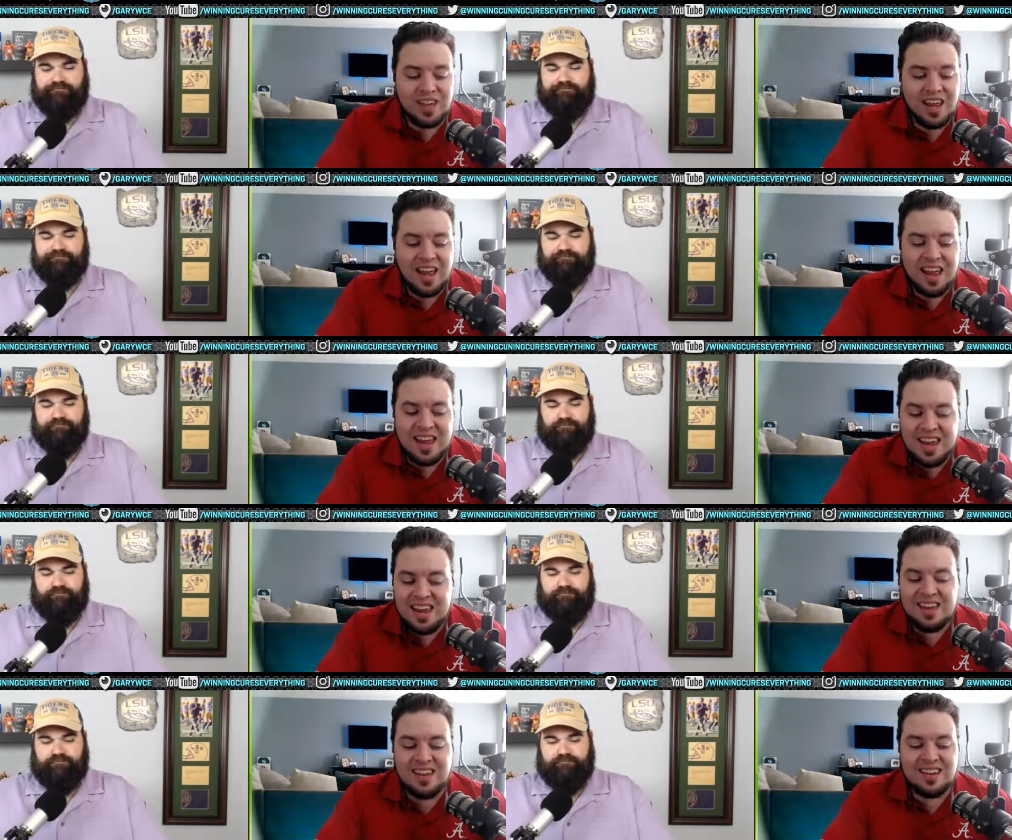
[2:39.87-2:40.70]

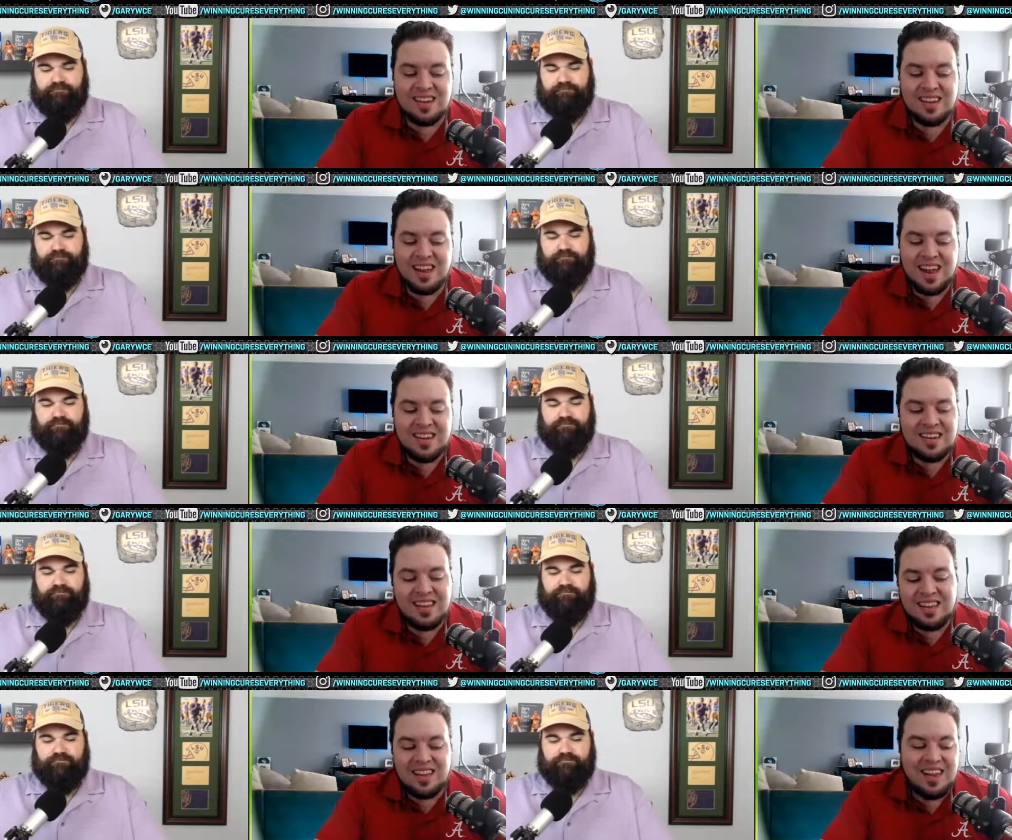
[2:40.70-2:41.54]
Speaker 1: he
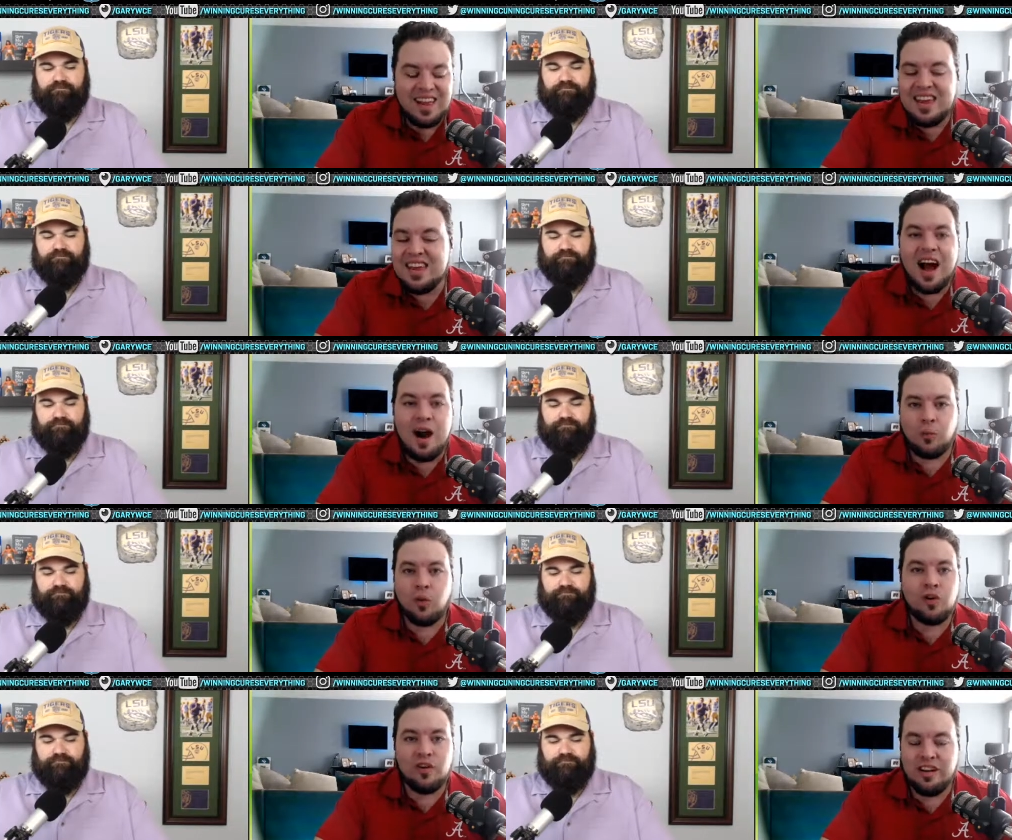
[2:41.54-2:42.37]
he got
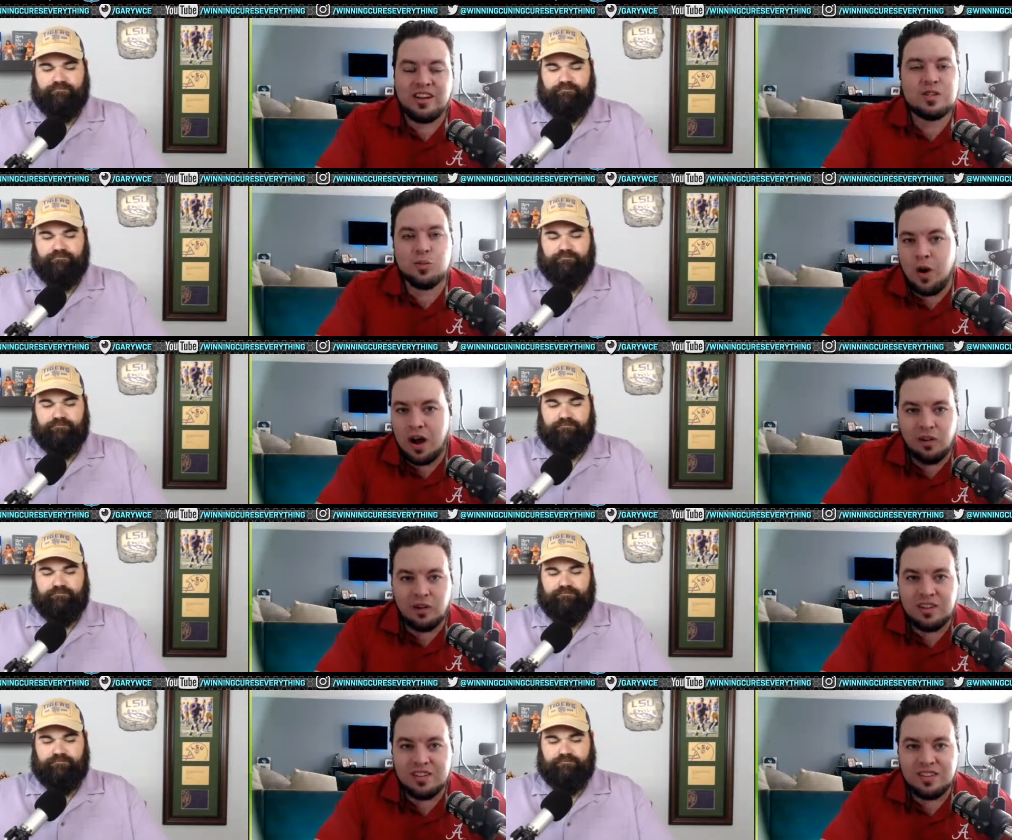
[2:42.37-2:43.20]
word as
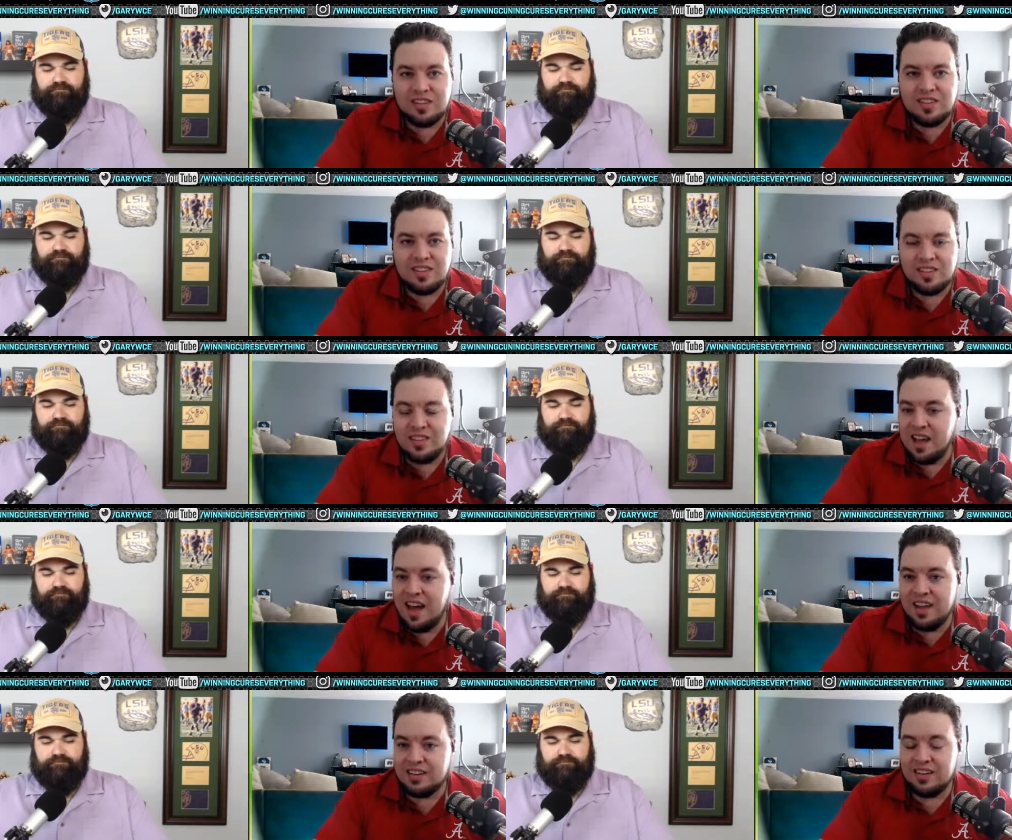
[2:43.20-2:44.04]
well
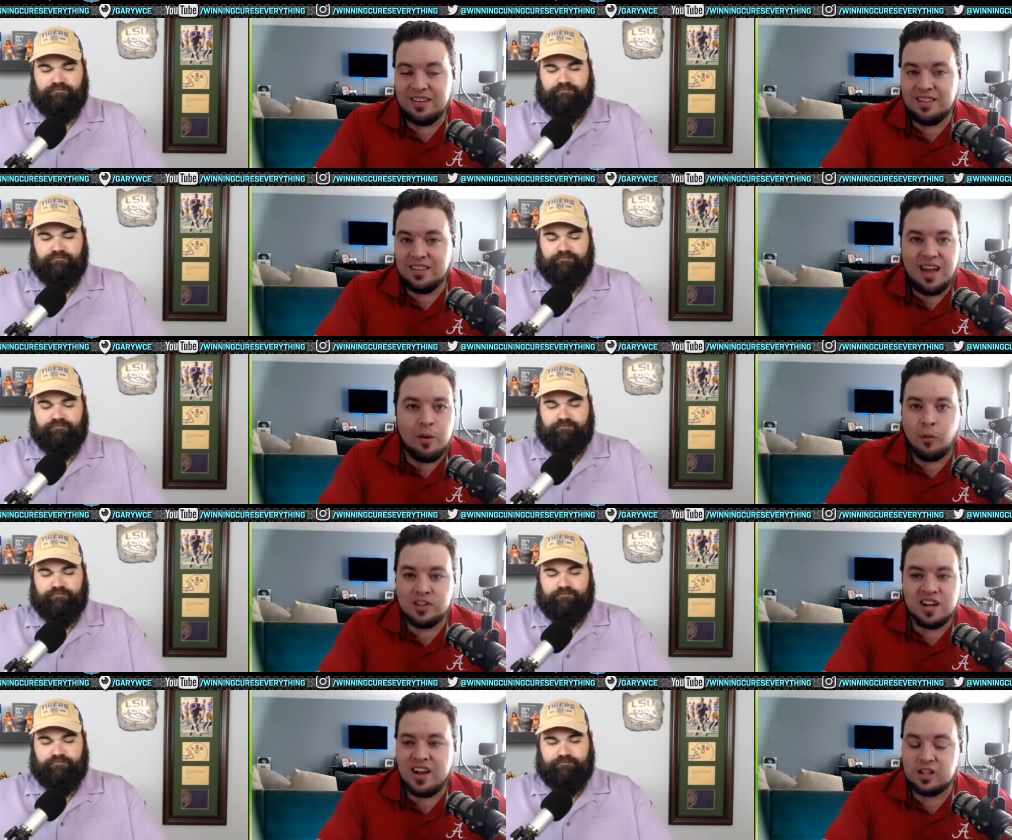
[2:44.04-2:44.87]
that that
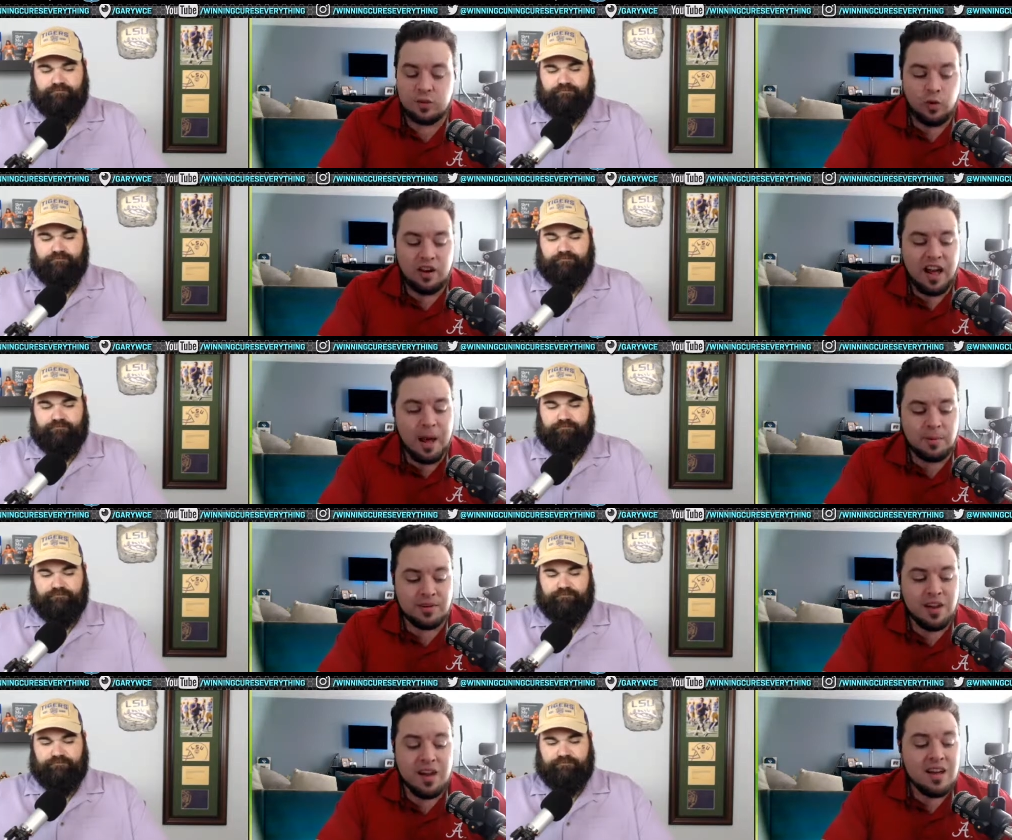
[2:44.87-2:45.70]
wasn't actually what happened.